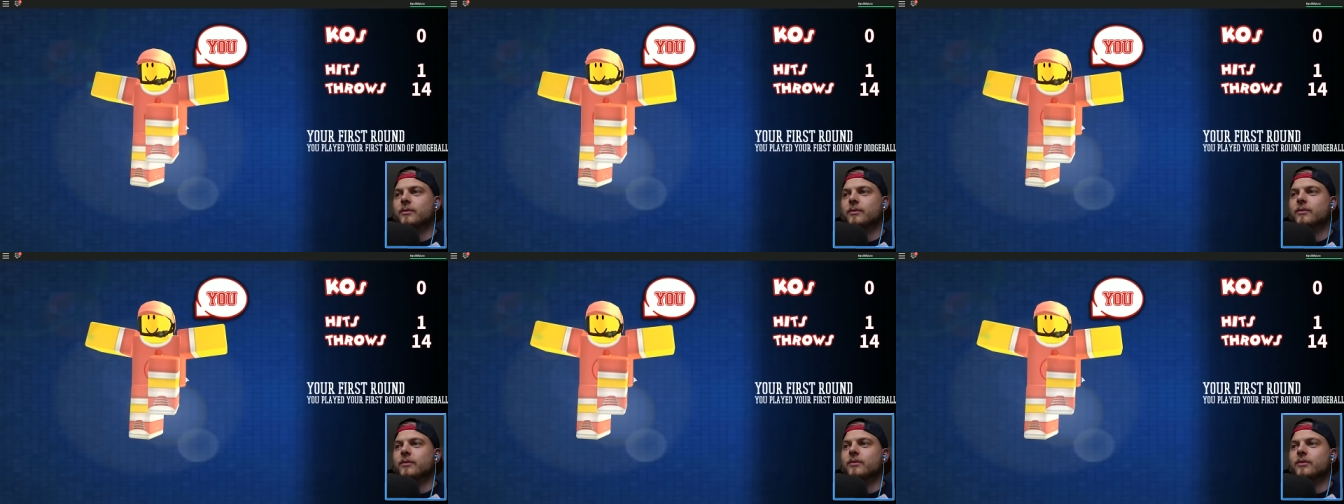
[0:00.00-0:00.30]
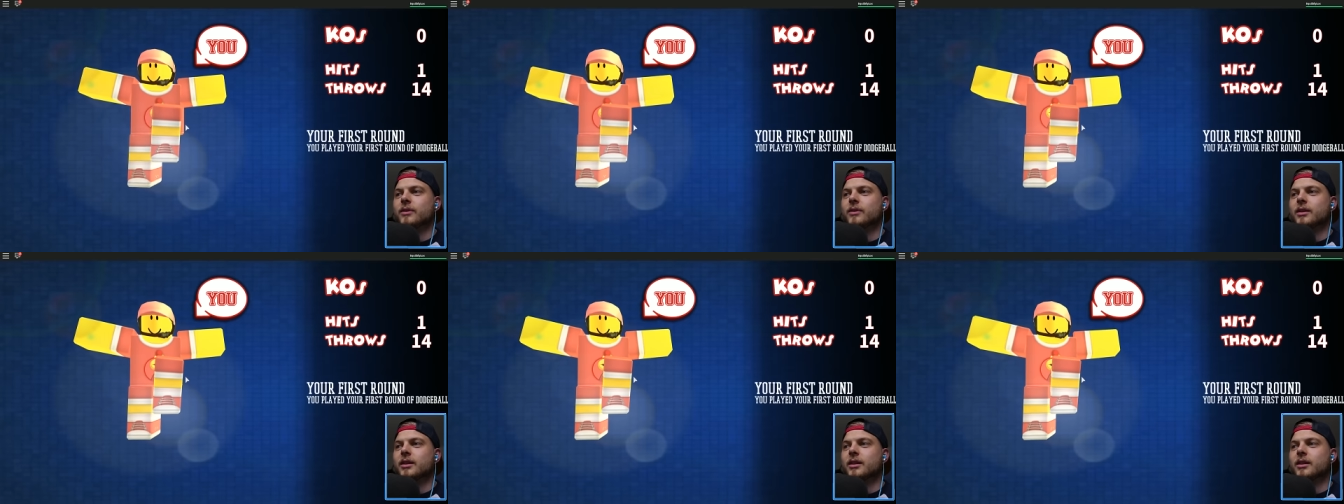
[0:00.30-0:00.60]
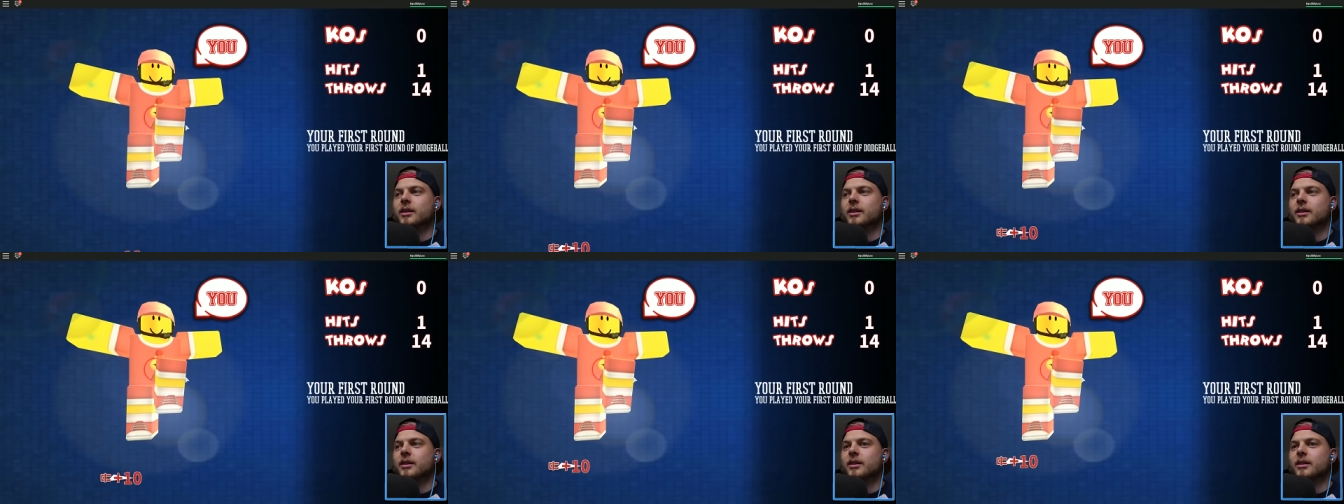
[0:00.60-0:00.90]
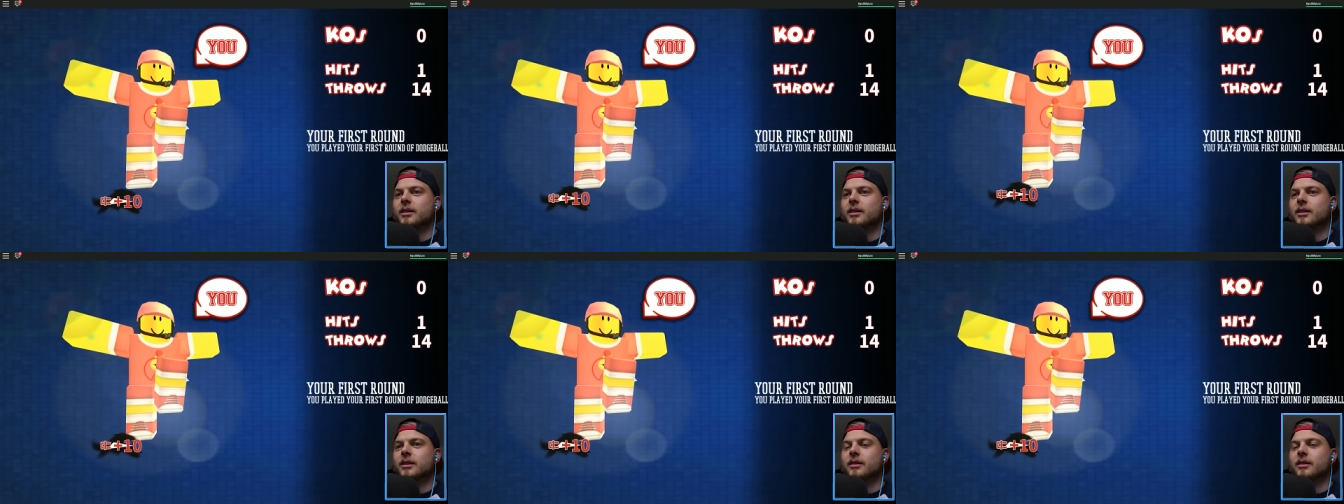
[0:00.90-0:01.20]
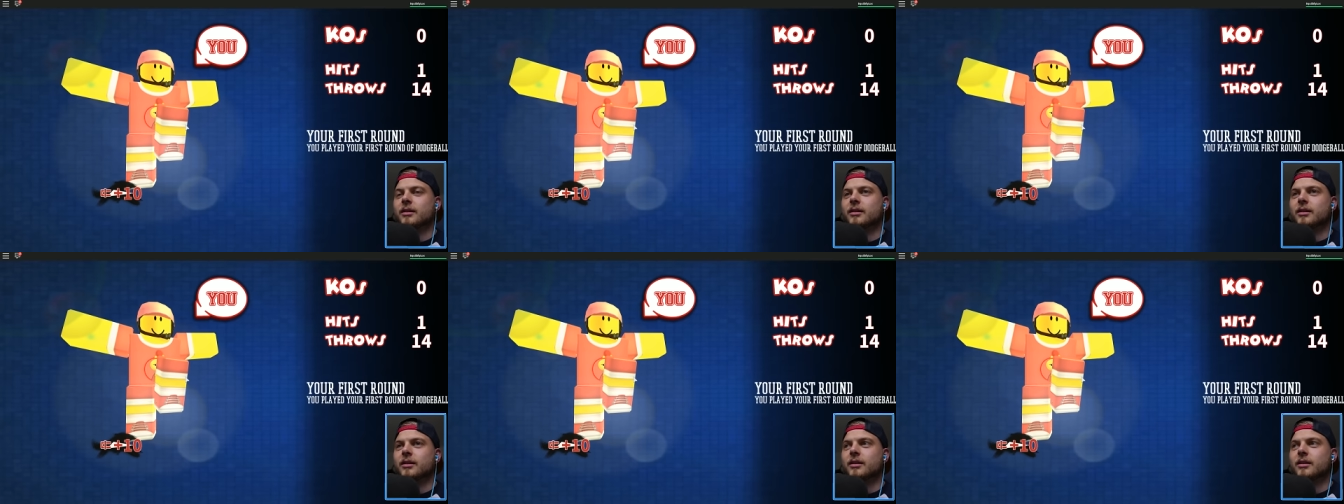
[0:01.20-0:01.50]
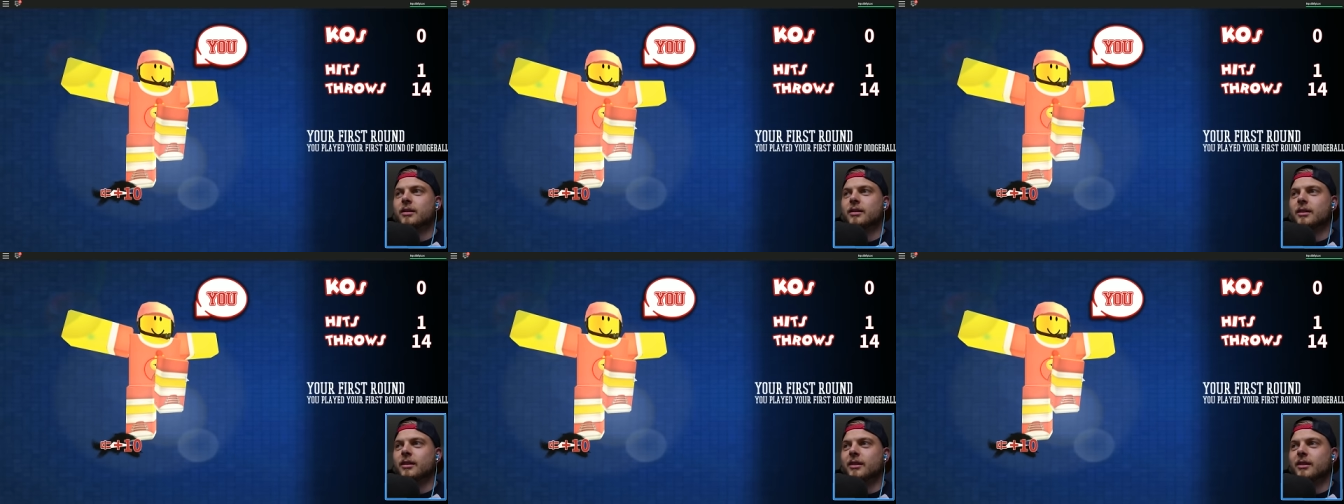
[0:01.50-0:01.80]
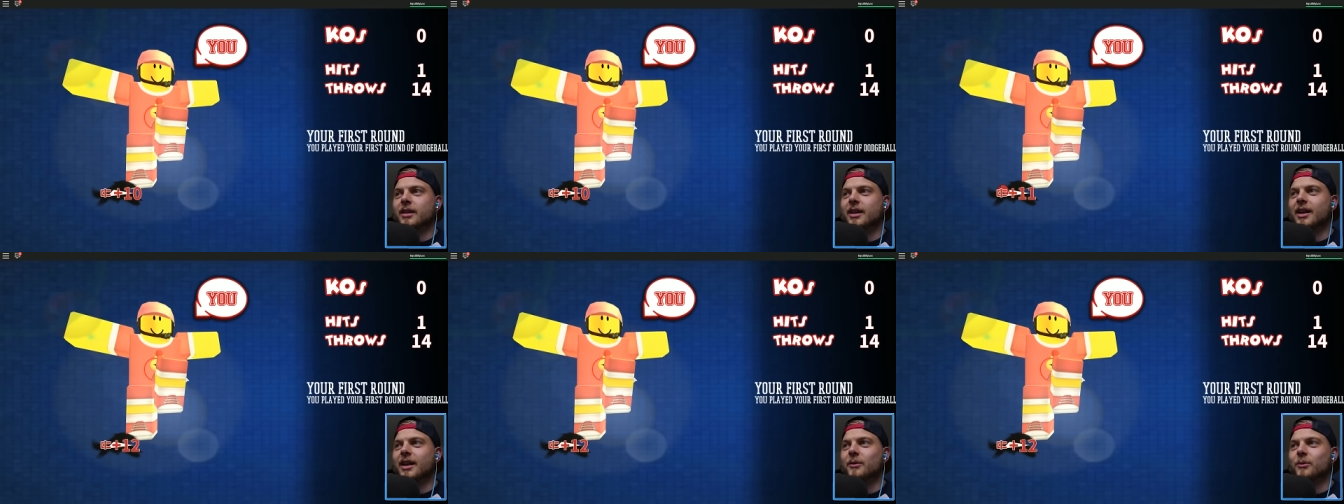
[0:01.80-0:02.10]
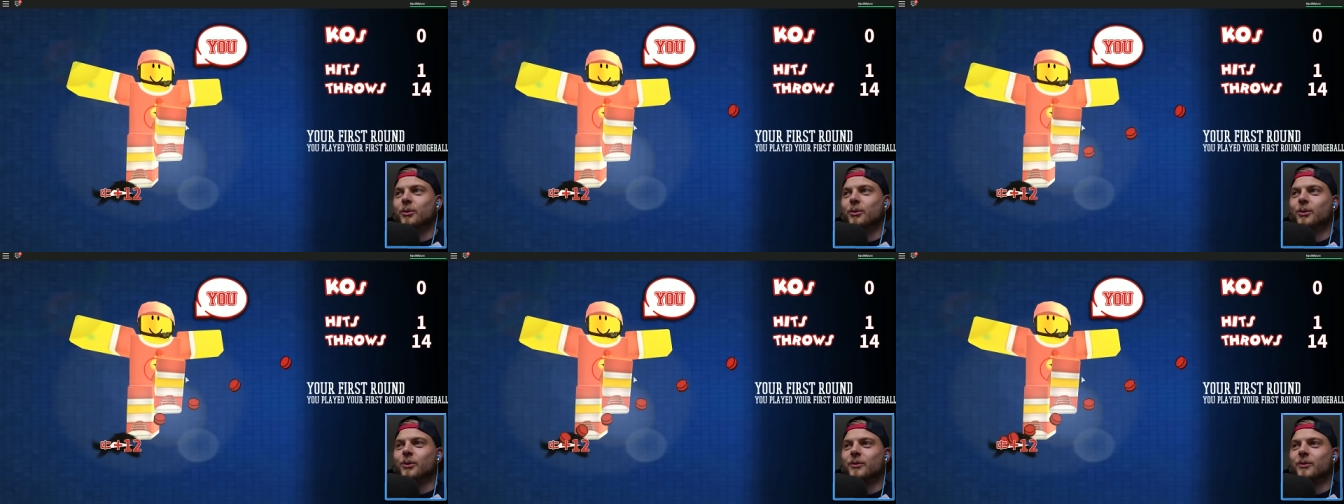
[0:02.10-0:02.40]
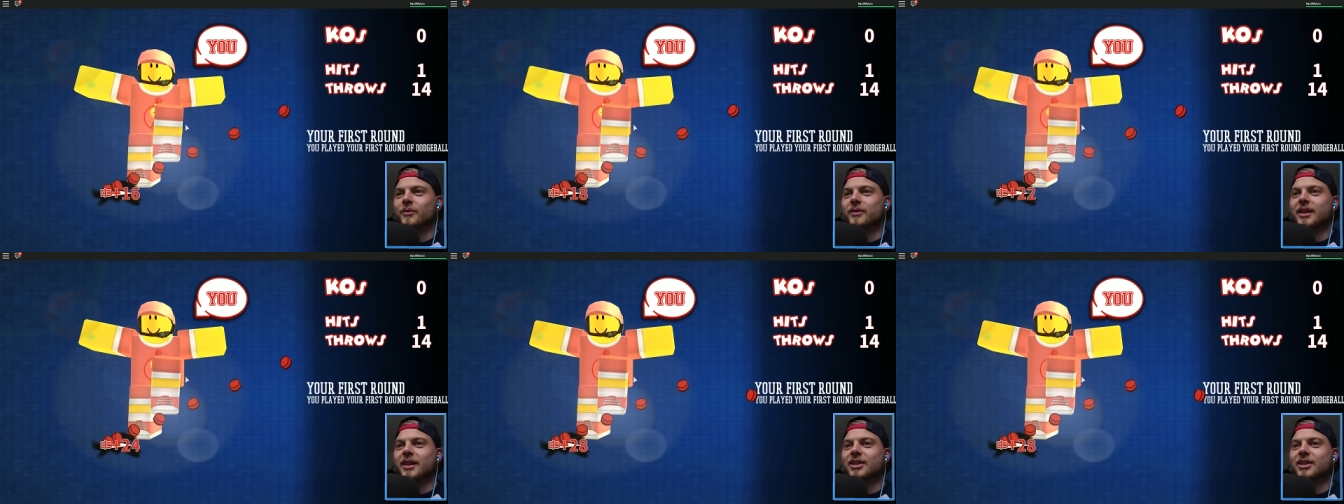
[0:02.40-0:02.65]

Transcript: I got one hit in 10 throws. I'm yeah, a G.